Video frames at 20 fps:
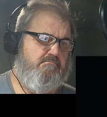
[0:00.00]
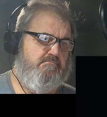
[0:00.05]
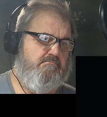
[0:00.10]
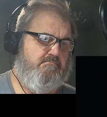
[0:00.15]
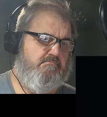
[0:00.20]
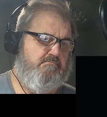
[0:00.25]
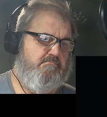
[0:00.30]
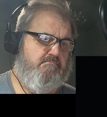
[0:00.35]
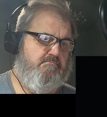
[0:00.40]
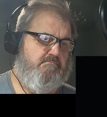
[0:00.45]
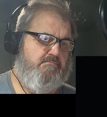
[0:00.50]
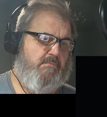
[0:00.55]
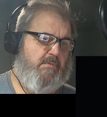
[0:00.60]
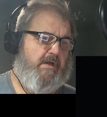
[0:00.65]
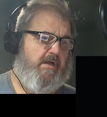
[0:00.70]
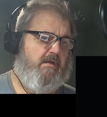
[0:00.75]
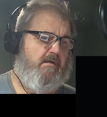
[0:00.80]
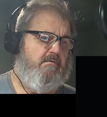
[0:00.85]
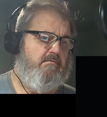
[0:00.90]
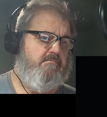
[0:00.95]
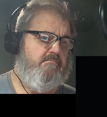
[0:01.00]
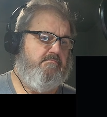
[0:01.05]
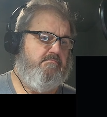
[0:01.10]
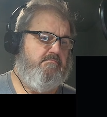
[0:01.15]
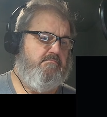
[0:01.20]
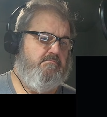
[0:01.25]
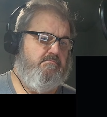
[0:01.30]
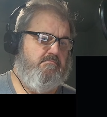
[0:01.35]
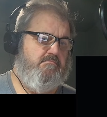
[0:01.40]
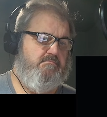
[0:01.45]

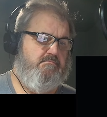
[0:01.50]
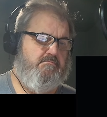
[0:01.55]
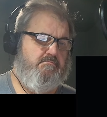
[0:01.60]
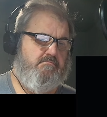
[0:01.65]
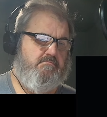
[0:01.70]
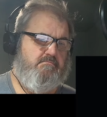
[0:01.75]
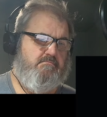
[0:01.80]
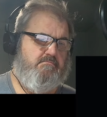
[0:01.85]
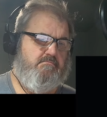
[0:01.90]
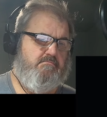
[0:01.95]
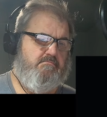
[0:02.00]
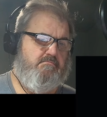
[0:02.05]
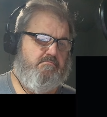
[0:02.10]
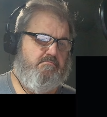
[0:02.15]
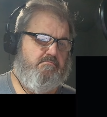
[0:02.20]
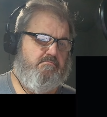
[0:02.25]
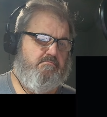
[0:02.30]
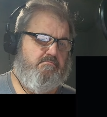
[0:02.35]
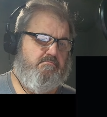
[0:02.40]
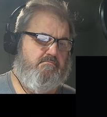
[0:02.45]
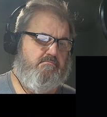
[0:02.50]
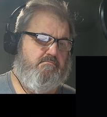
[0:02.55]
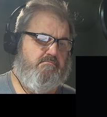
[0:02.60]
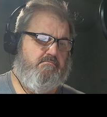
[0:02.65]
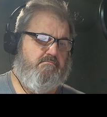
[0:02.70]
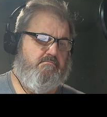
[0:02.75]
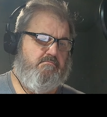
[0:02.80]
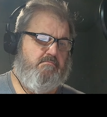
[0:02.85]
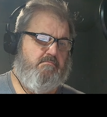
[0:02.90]
Nobody speaks.